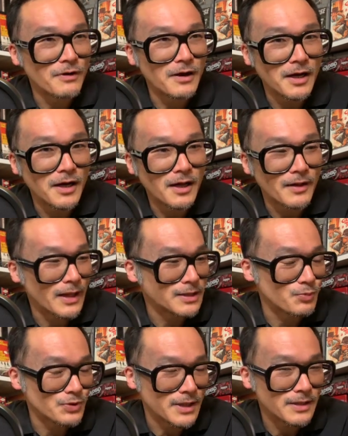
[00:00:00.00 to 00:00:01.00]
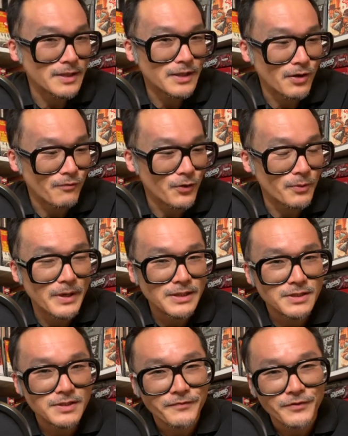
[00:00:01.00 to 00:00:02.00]
that's presented here for the
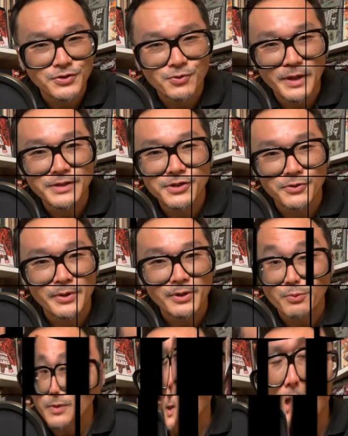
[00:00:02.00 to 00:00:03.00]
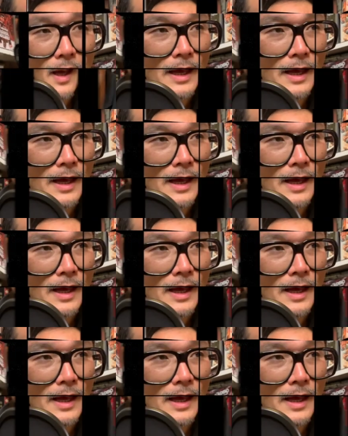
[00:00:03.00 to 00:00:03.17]
basis of this Criterion release.